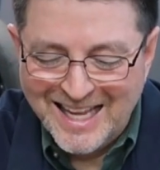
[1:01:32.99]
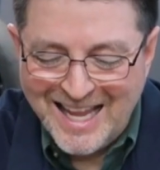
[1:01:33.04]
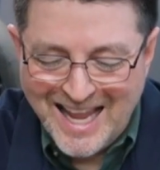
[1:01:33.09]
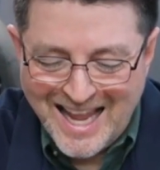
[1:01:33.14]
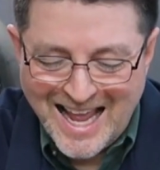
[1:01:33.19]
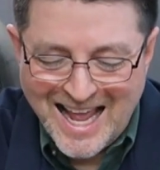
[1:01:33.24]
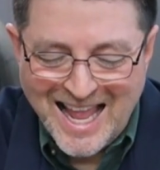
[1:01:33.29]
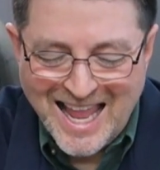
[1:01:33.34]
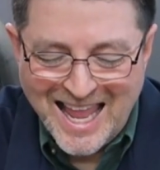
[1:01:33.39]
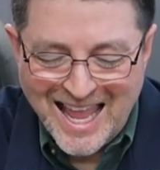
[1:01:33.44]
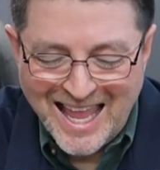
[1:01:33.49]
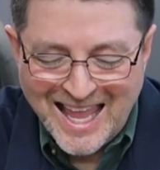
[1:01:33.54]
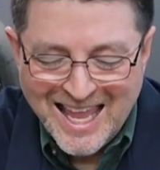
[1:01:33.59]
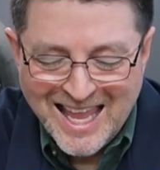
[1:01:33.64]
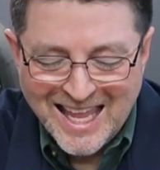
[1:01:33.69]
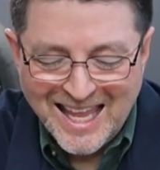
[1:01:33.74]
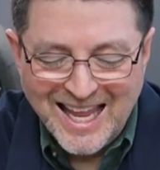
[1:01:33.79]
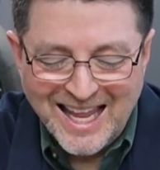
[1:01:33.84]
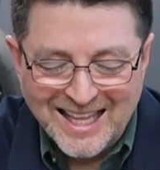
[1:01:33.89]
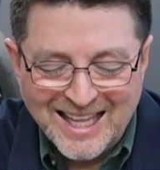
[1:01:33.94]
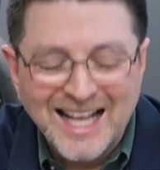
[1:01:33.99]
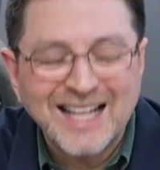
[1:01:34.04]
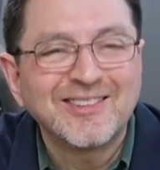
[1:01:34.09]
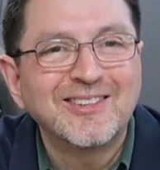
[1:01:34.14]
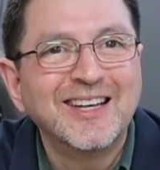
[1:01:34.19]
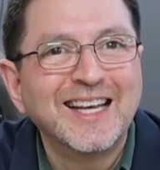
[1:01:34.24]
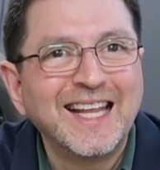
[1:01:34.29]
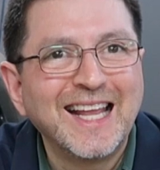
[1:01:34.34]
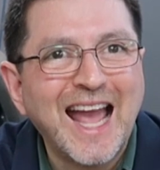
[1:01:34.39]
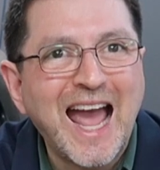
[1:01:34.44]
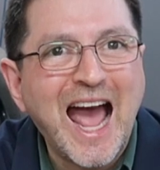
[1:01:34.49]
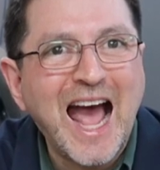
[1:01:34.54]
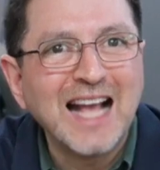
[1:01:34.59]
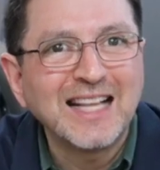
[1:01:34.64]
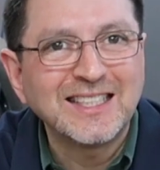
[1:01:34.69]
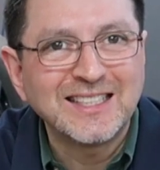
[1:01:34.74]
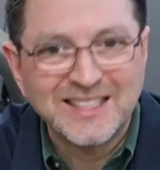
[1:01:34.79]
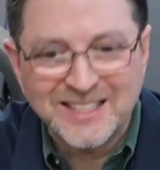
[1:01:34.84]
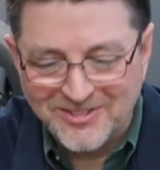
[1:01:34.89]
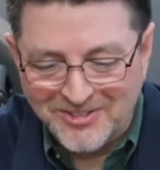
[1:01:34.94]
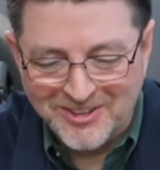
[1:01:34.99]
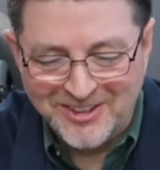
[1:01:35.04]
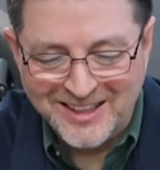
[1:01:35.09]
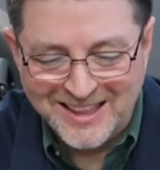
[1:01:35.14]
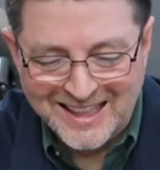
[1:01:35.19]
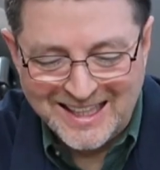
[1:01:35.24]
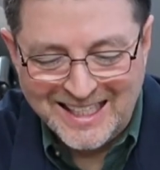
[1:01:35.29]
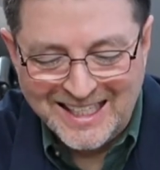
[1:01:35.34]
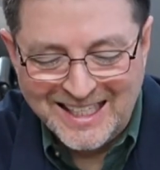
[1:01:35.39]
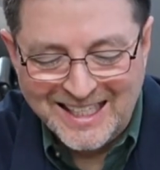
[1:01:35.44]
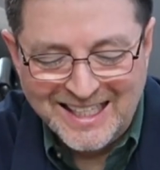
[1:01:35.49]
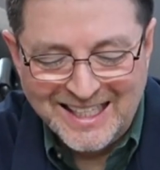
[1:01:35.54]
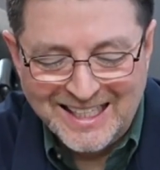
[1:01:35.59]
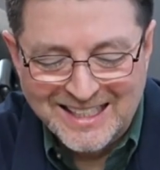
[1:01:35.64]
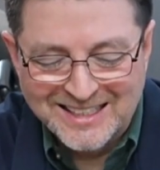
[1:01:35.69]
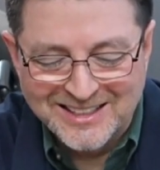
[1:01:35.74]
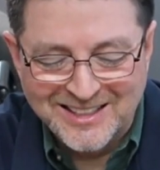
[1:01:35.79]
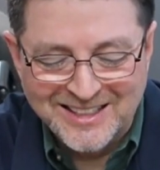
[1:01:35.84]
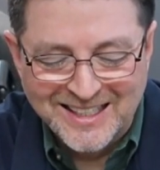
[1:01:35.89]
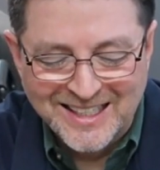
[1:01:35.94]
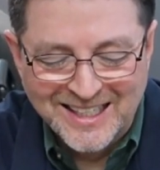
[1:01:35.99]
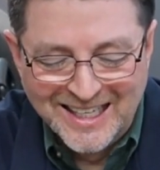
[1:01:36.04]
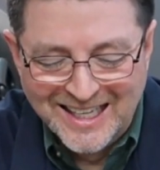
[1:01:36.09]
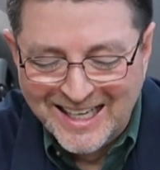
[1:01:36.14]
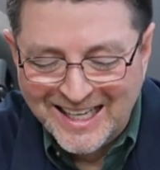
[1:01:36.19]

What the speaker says: Yeah, that's when he asks for things or.